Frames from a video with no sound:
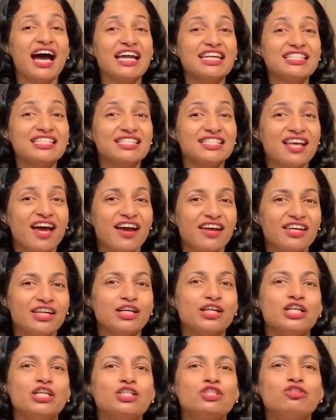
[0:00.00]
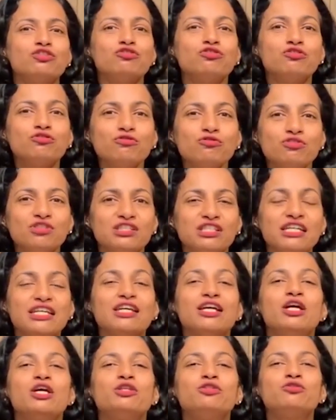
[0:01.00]
Isaiah is
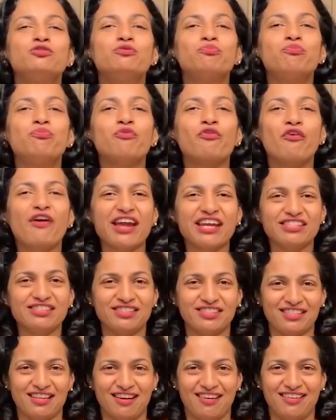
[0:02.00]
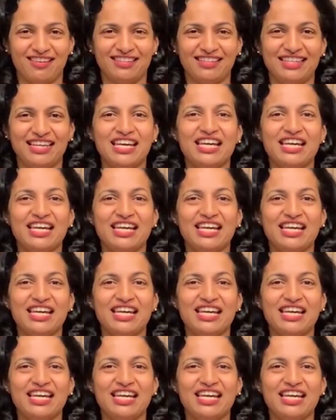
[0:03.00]
choosing to praise God.